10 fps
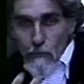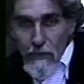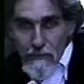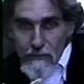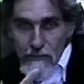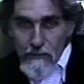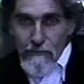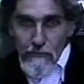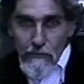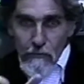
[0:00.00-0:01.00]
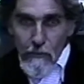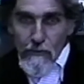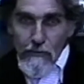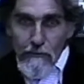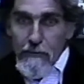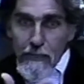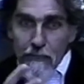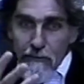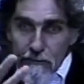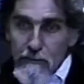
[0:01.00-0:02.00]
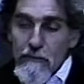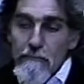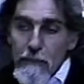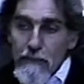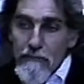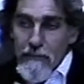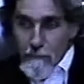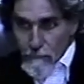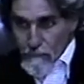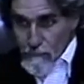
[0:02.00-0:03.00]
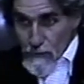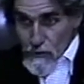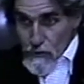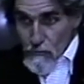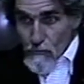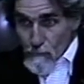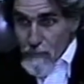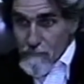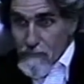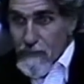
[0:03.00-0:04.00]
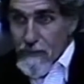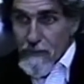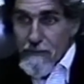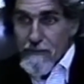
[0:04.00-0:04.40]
that's different than the way that you look at it is good, because it helps stretch your own way of looking at